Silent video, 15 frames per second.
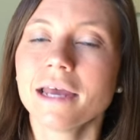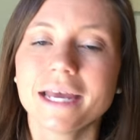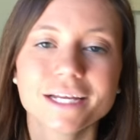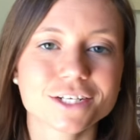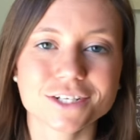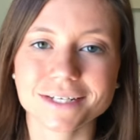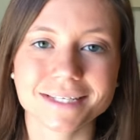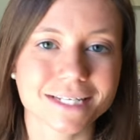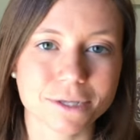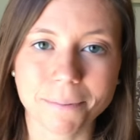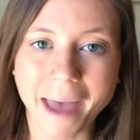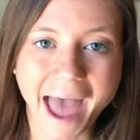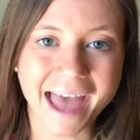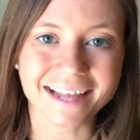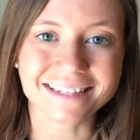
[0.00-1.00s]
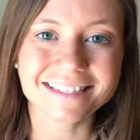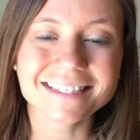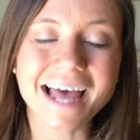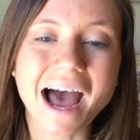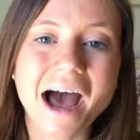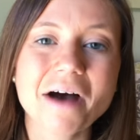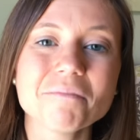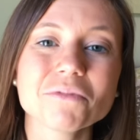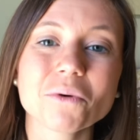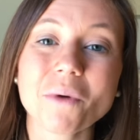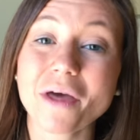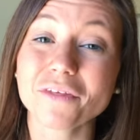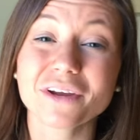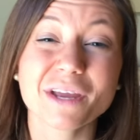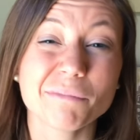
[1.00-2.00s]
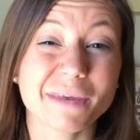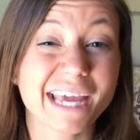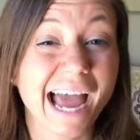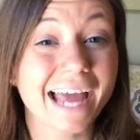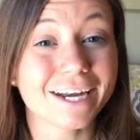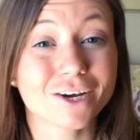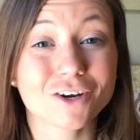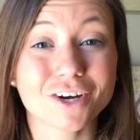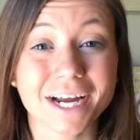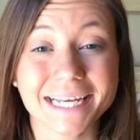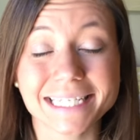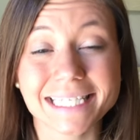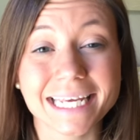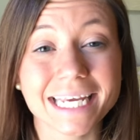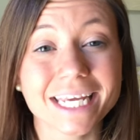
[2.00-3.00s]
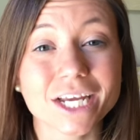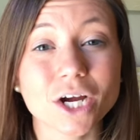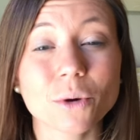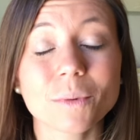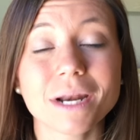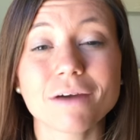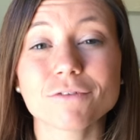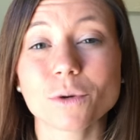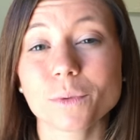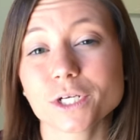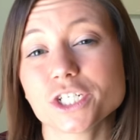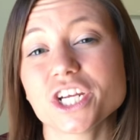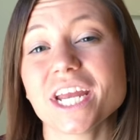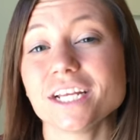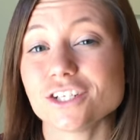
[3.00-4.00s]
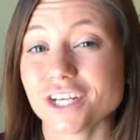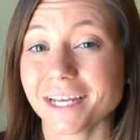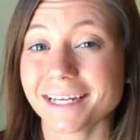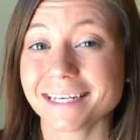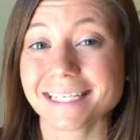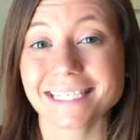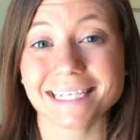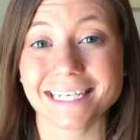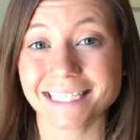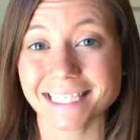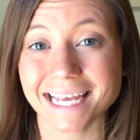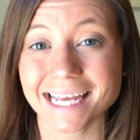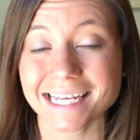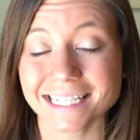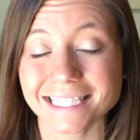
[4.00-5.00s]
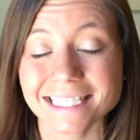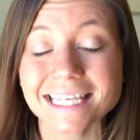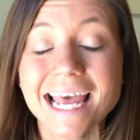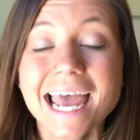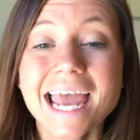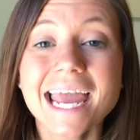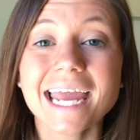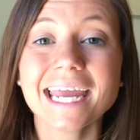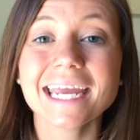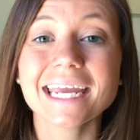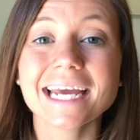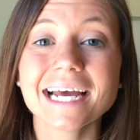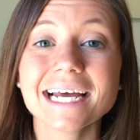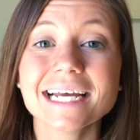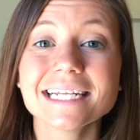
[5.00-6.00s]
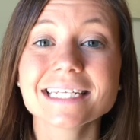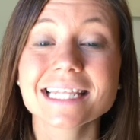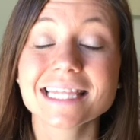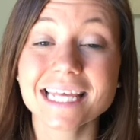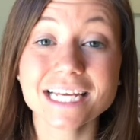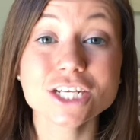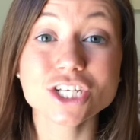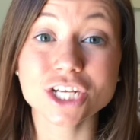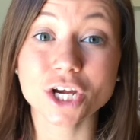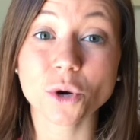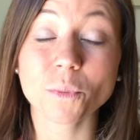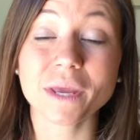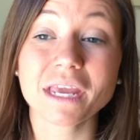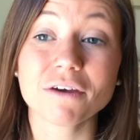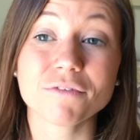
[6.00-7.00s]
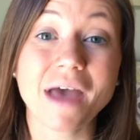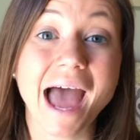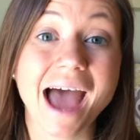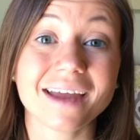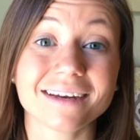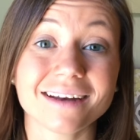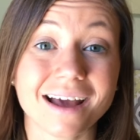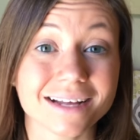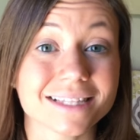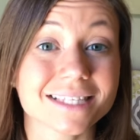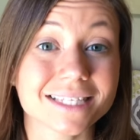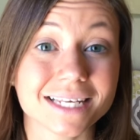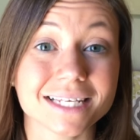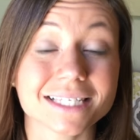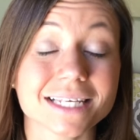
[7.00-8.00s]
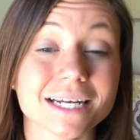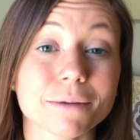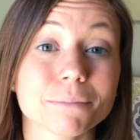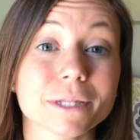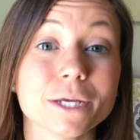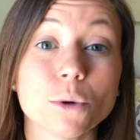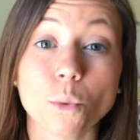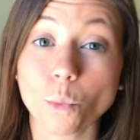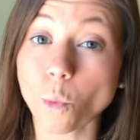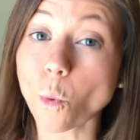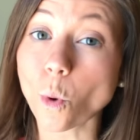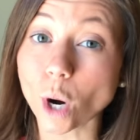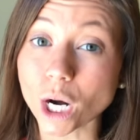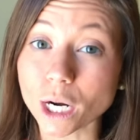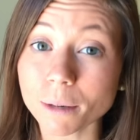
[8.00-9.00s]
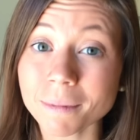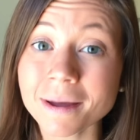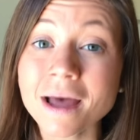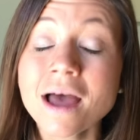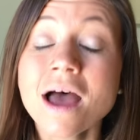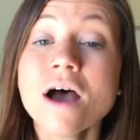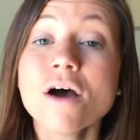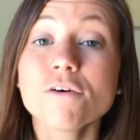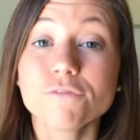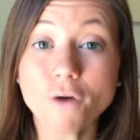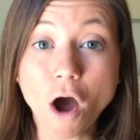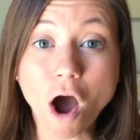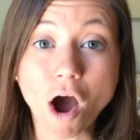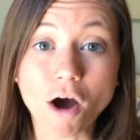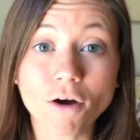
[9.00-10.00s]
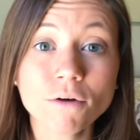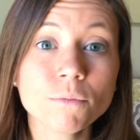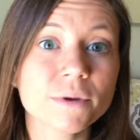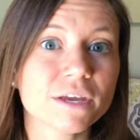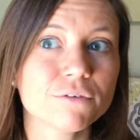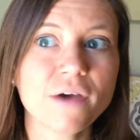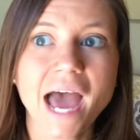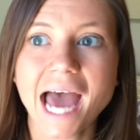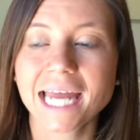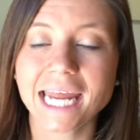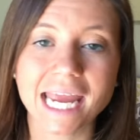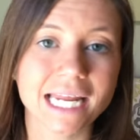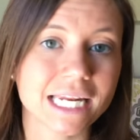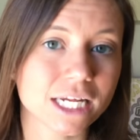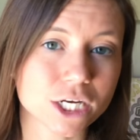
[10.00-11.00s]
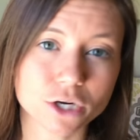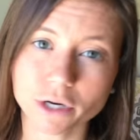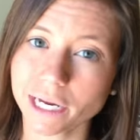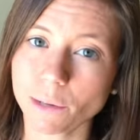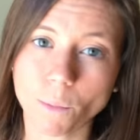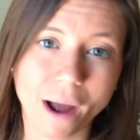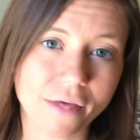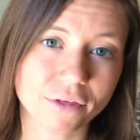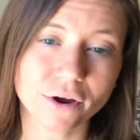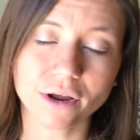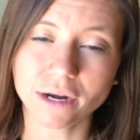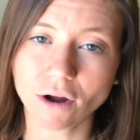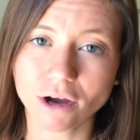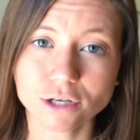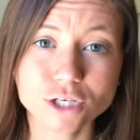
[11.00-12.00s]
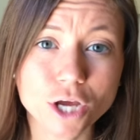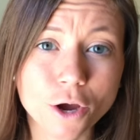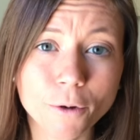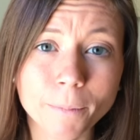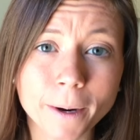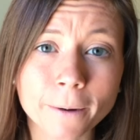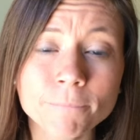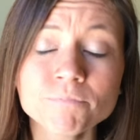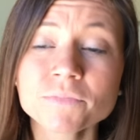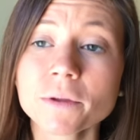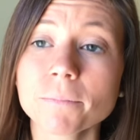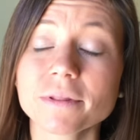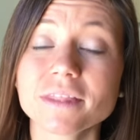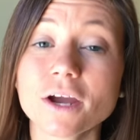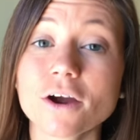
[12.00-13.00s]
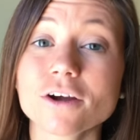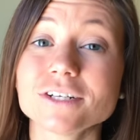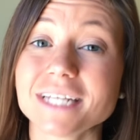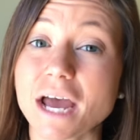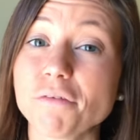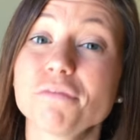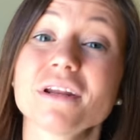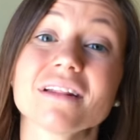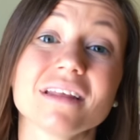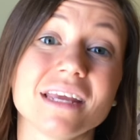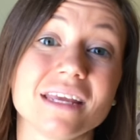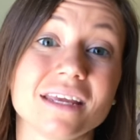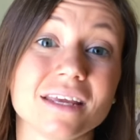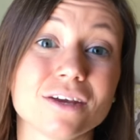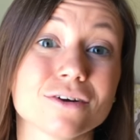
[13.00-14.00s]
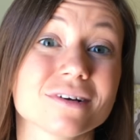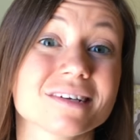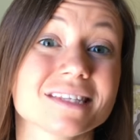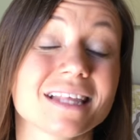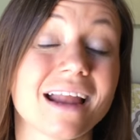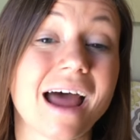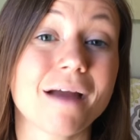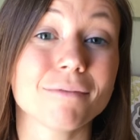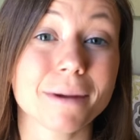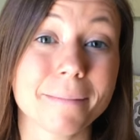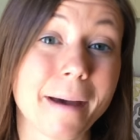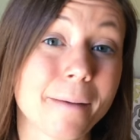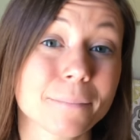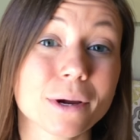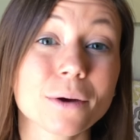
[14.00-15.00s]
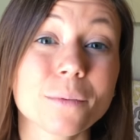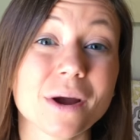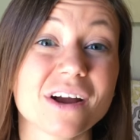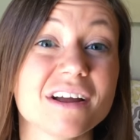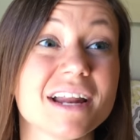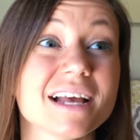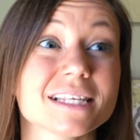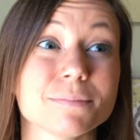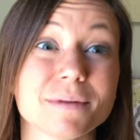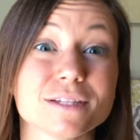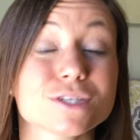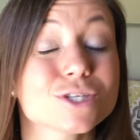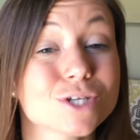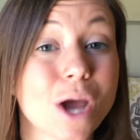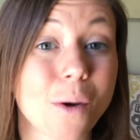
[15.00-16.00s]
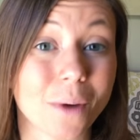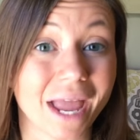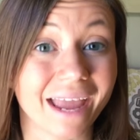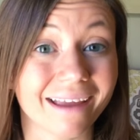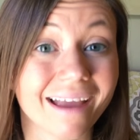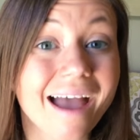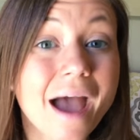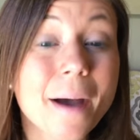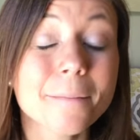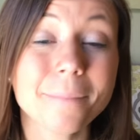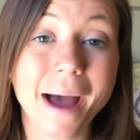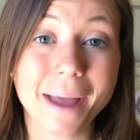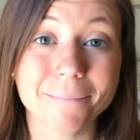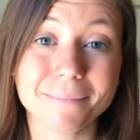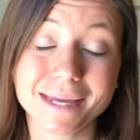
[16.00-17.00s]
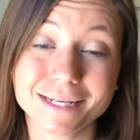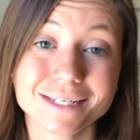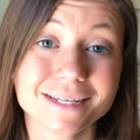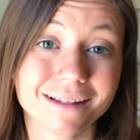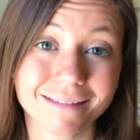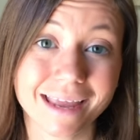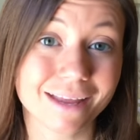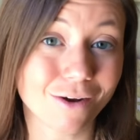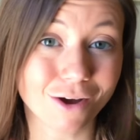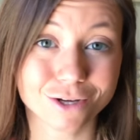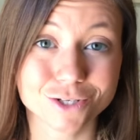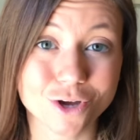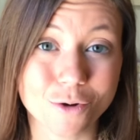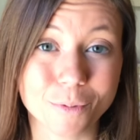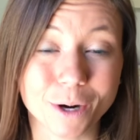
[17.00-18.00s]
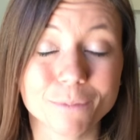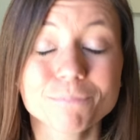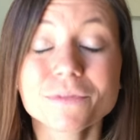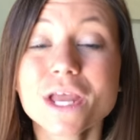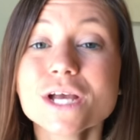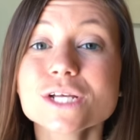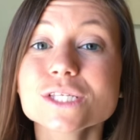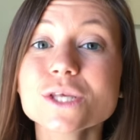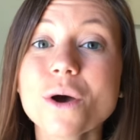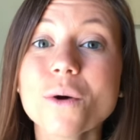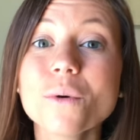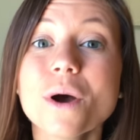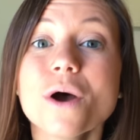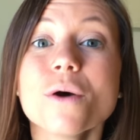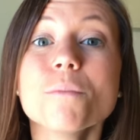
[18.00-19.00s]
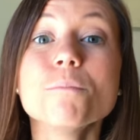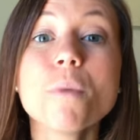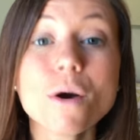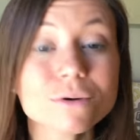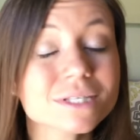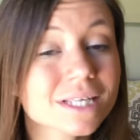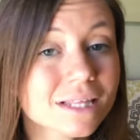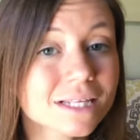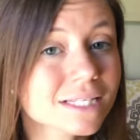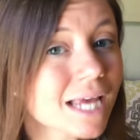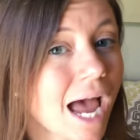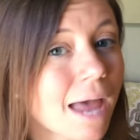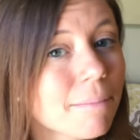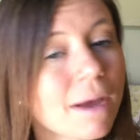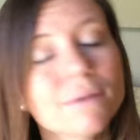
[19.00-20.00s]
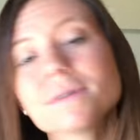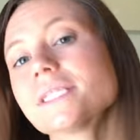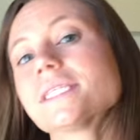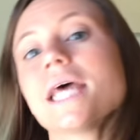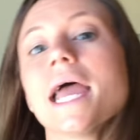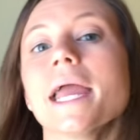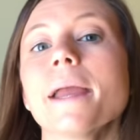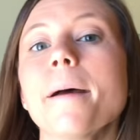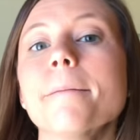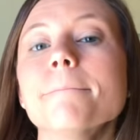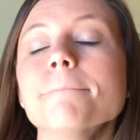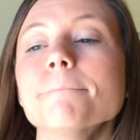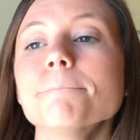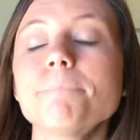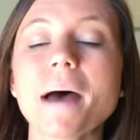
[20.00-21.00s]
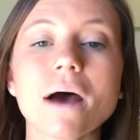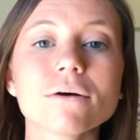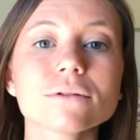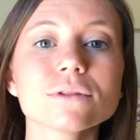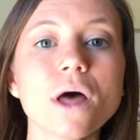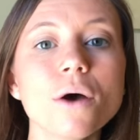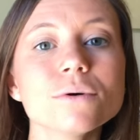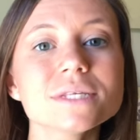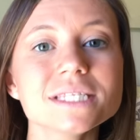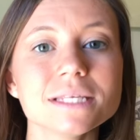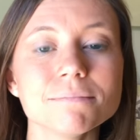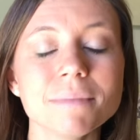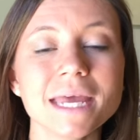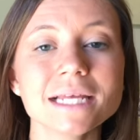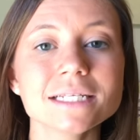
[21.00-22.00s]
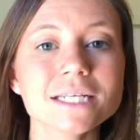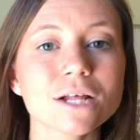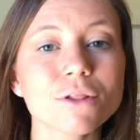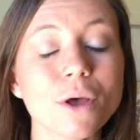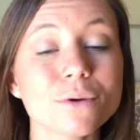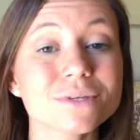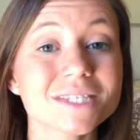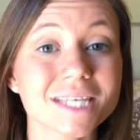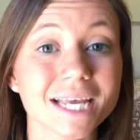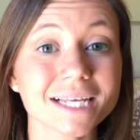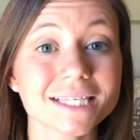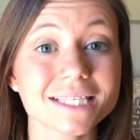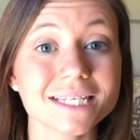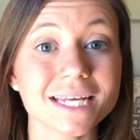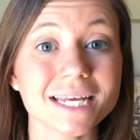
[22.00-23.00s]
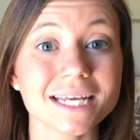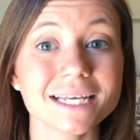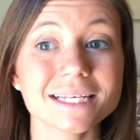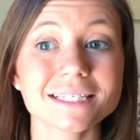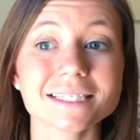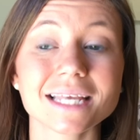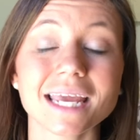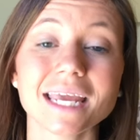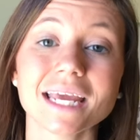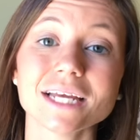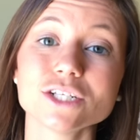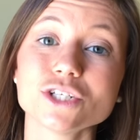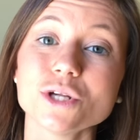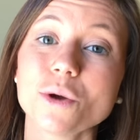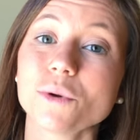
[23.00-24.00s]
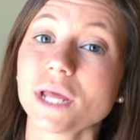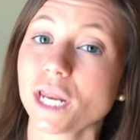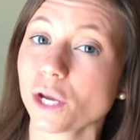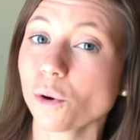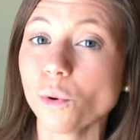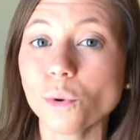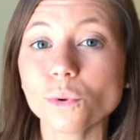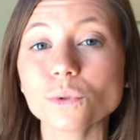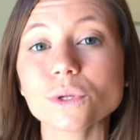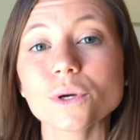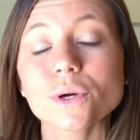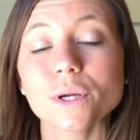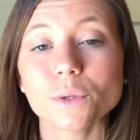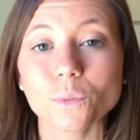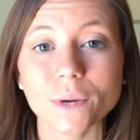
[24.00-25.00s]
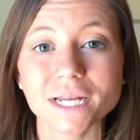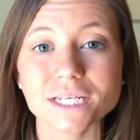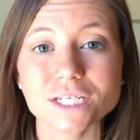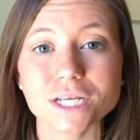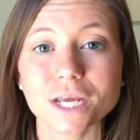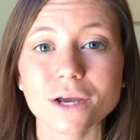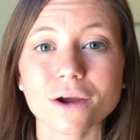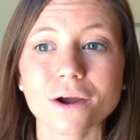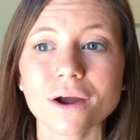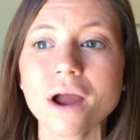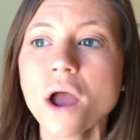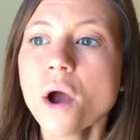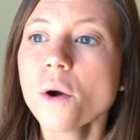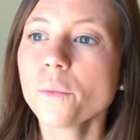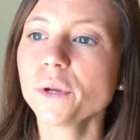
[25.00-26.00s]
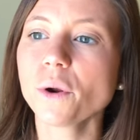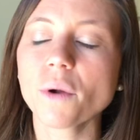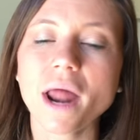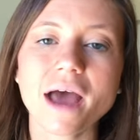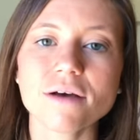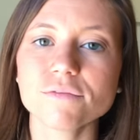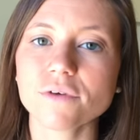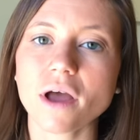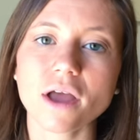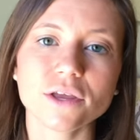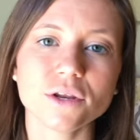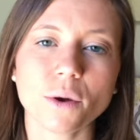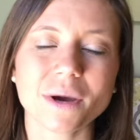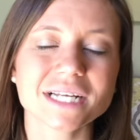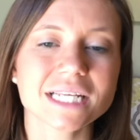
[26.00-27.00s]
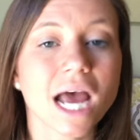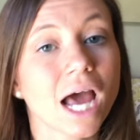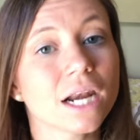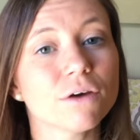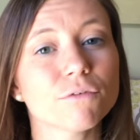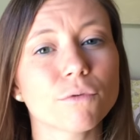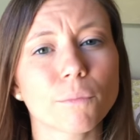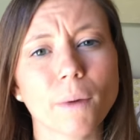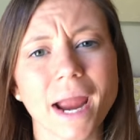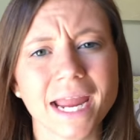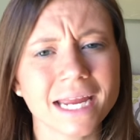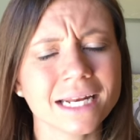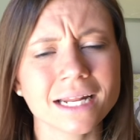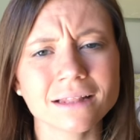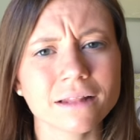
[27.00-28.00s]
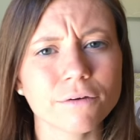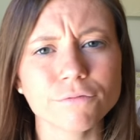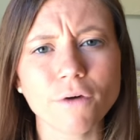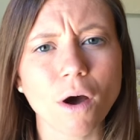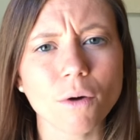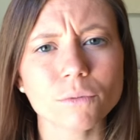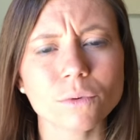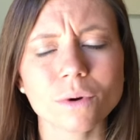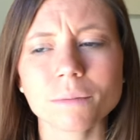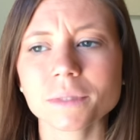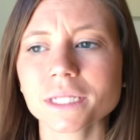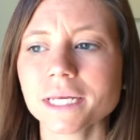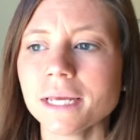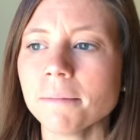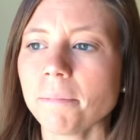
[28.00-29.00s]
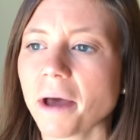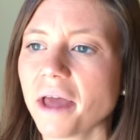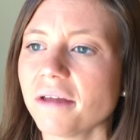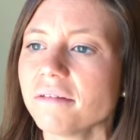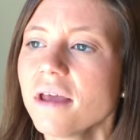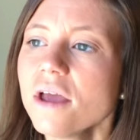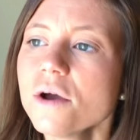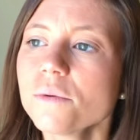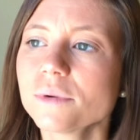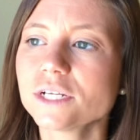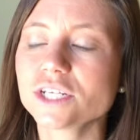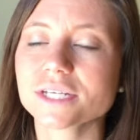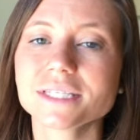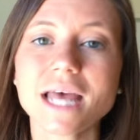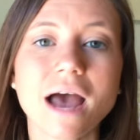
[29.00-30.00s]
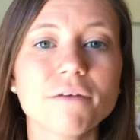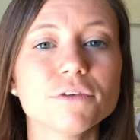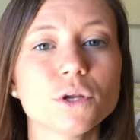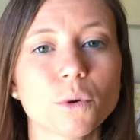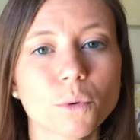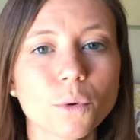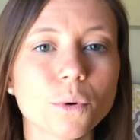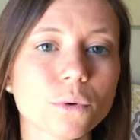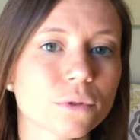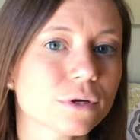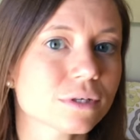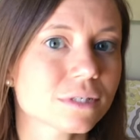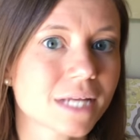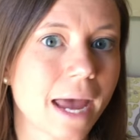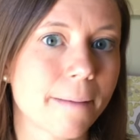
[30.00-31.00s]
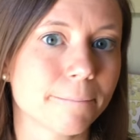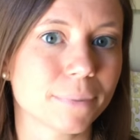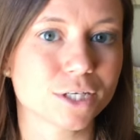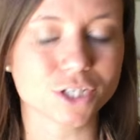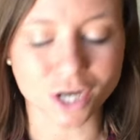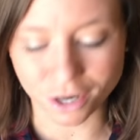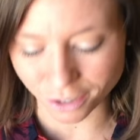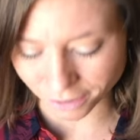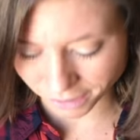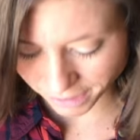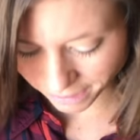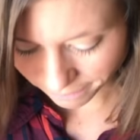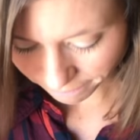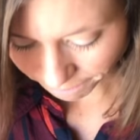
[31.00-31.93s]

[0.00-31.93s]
It just depends. The weather can be kind of crazy here whenever we're changing into seasons. And this year we have had an unseasonably warm fall. We've had 80 degree weather in October, but there are definitely years that I remember where it has been snowing by mid to late October. So most of the time I would say about mid to low 60s, and you know, getting cooler and windier. We don't have, you know, a ton of rain in the fall normally, but we just have, you know, cooler temperatures.